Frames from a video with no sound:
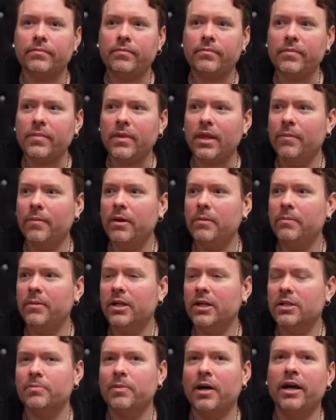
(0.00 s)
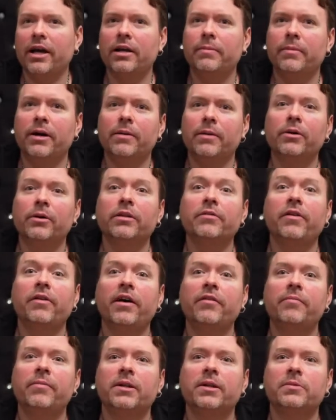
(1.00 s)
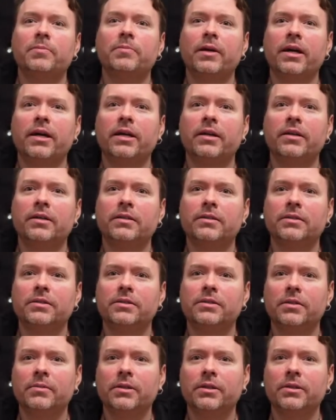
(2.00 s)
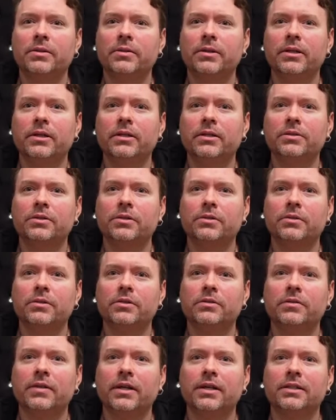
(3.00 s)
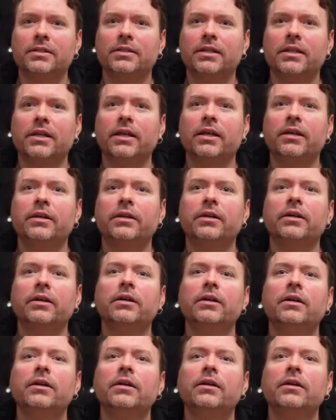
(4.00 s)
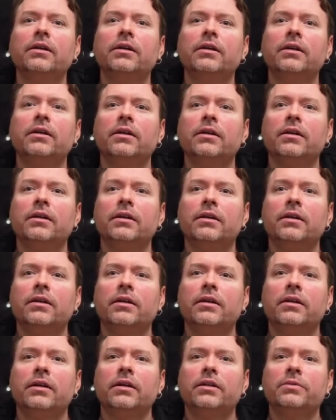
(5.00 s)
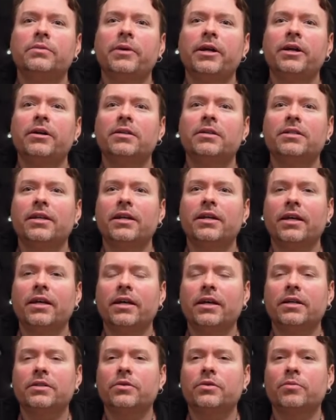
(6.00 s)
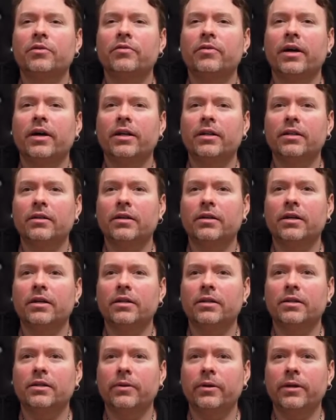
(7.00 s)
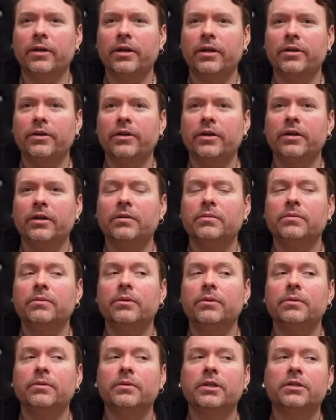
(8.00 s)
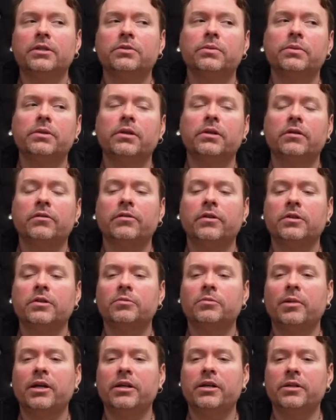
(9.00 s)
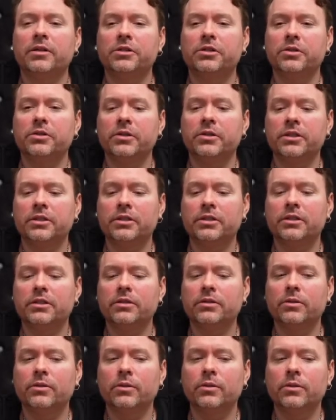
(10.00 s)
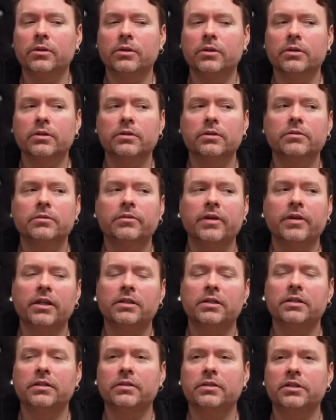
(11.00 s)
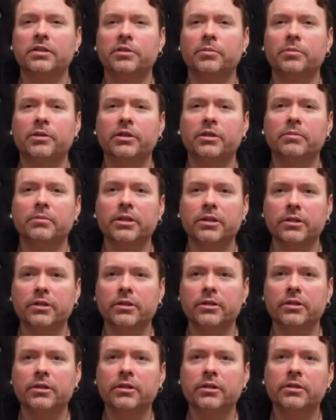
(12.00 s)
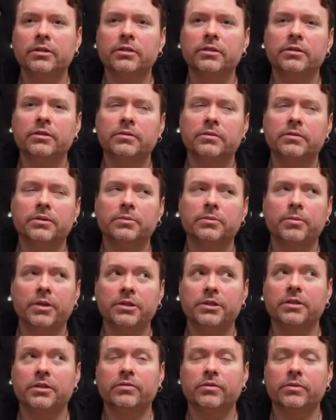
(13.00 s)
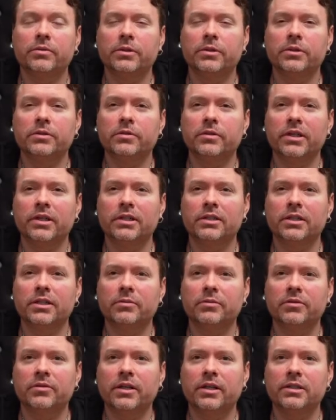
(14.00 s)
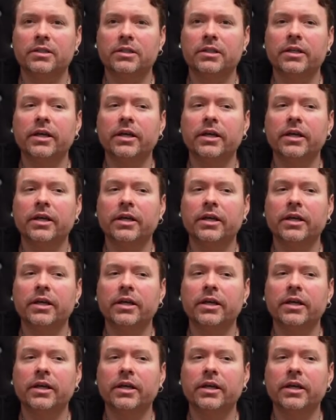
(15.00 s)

How many minutes behind am I? I'm only 5 minutes behind. So I'm going to scroll as fast as I can here. Is it better to stake HEX or provide liquidity on Uni? Well, that's what we call false binary choice, or fallacy of the disappearing middle. There's a bunch of different words for that type of fallacy.